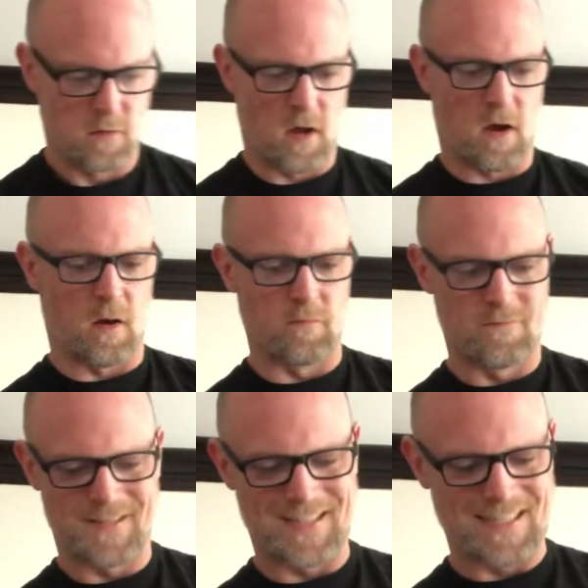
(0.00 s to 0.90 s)
I
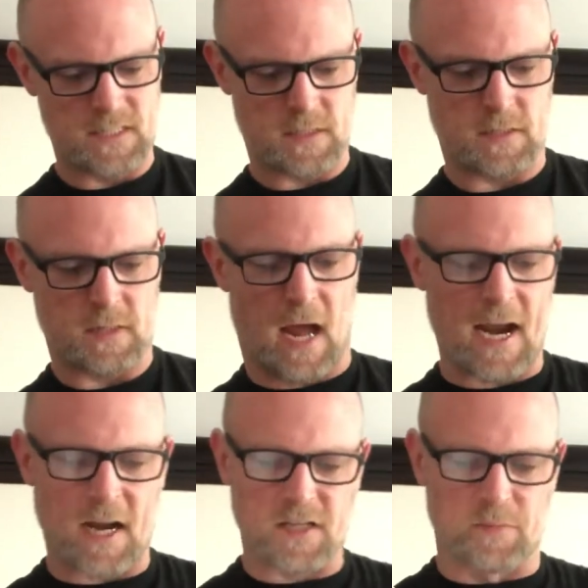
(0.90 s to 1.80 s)

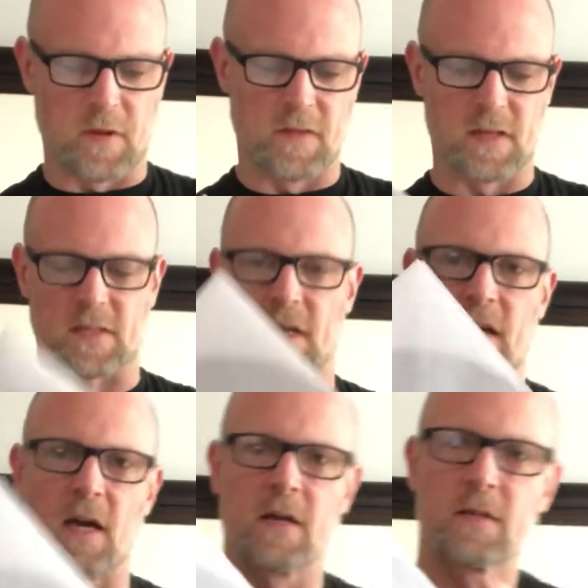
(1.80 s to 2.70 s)
gotta spin this
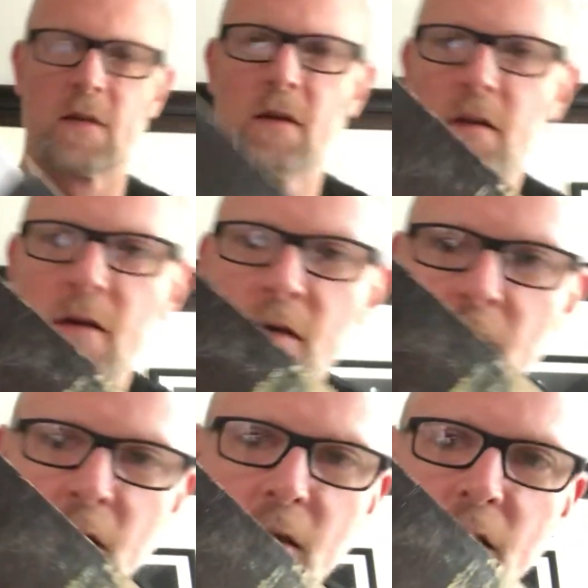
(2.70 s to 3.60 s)
again.
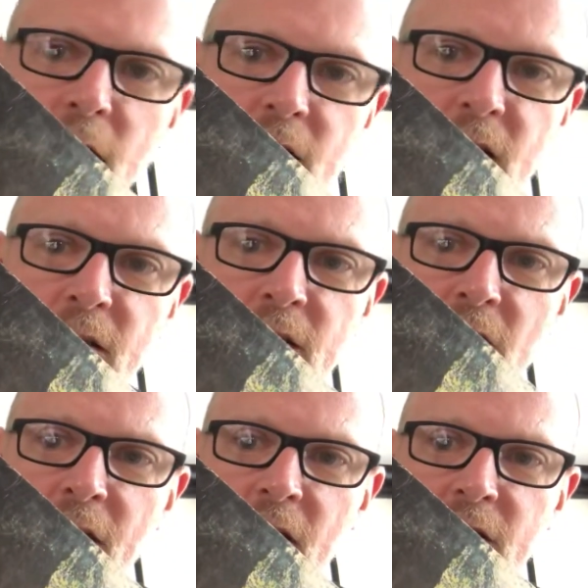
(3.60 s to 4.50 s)
I think
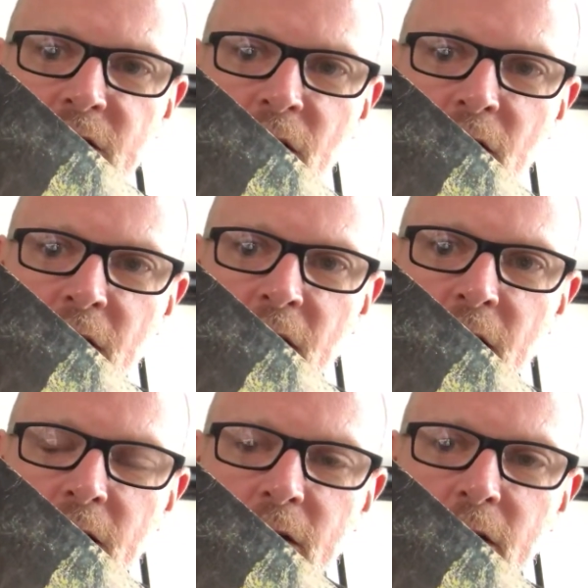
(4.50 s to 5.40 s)
that's an early